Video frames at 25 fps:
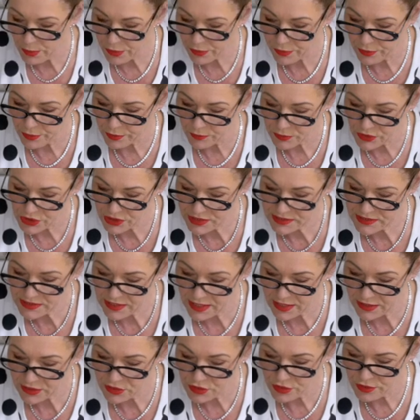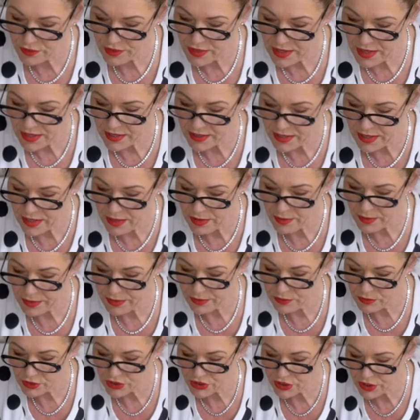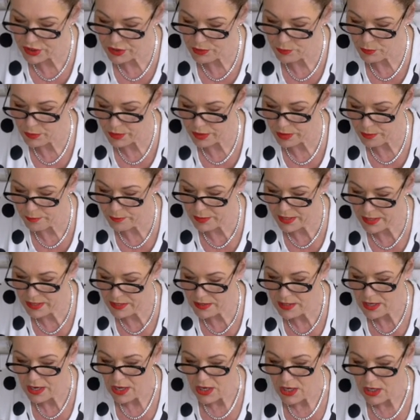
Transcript: Hold on, I'll just undo that now and I'll show you what I mean.